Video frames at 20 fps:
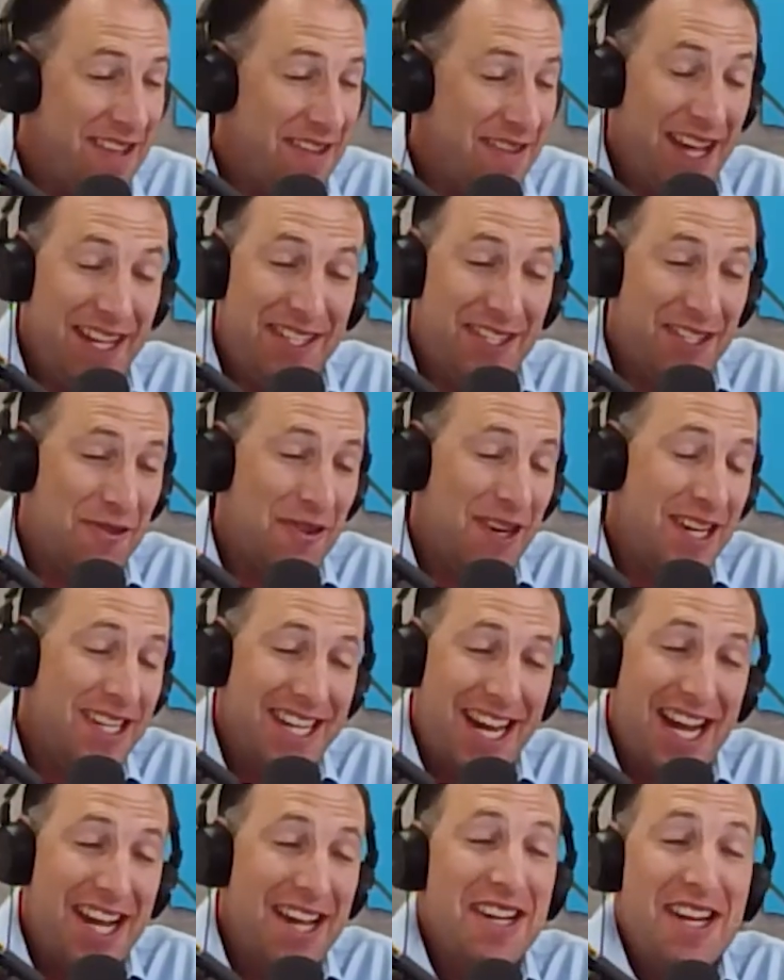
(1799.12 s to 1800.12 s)
That's a great,
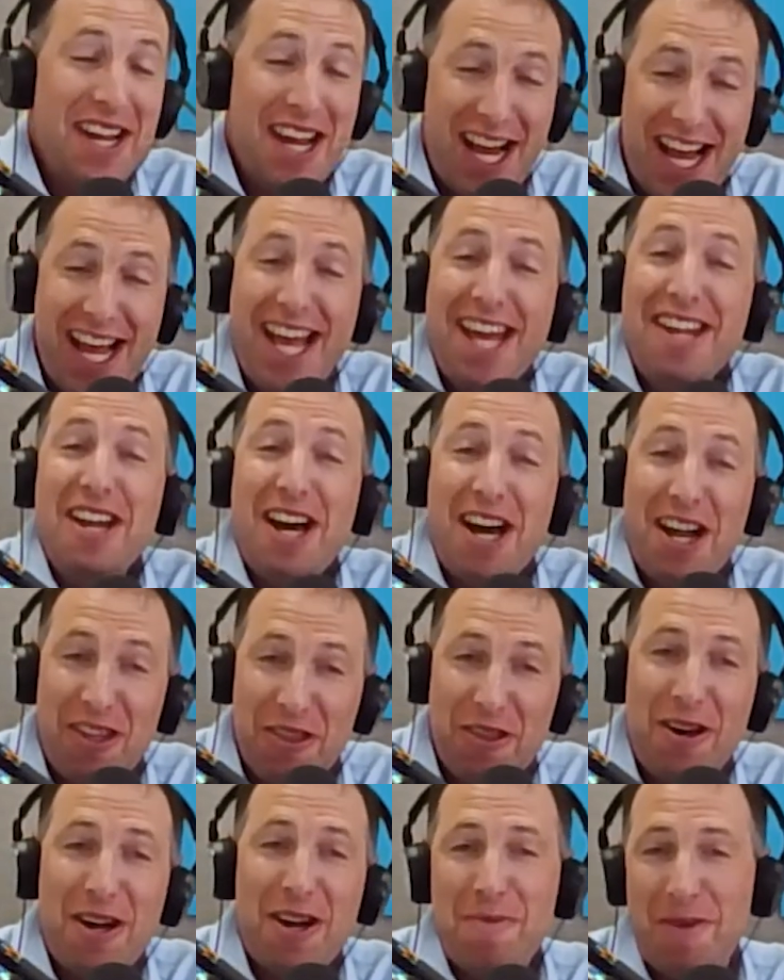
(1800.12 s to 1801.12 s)
I had not
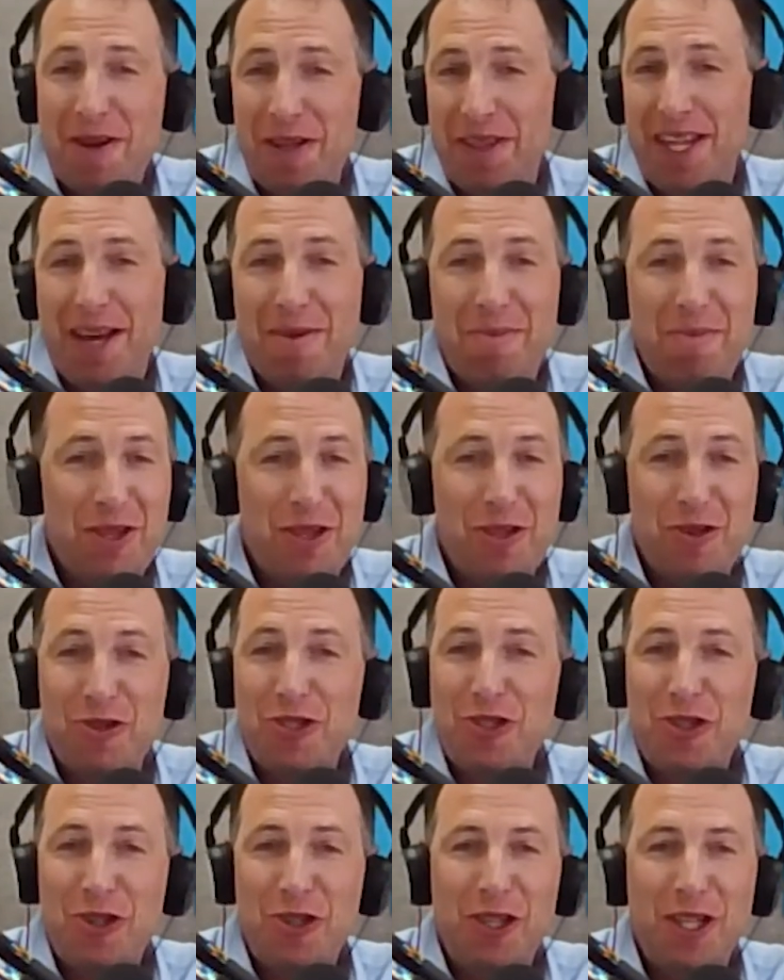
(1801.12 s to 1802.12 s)
thought about that, but there
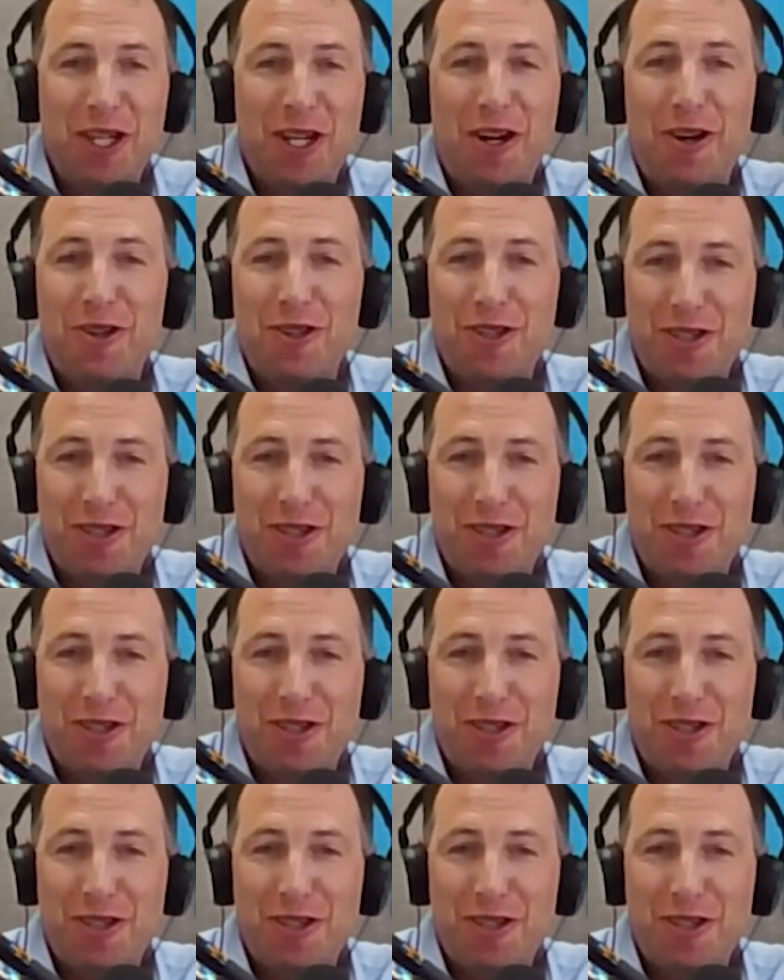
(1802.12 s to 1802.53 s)
certainly are